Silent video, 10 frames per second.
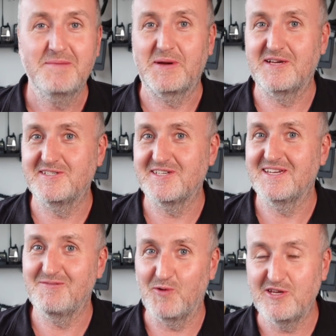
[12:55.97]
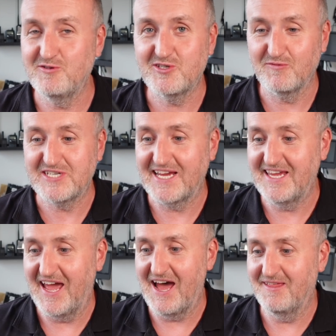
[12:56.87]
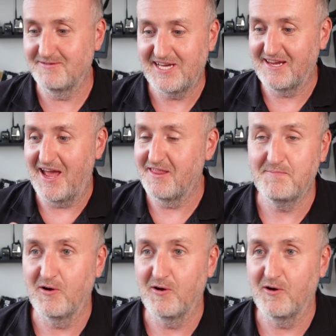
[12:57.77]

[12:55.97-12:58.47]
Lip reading: because when you sort of take it out the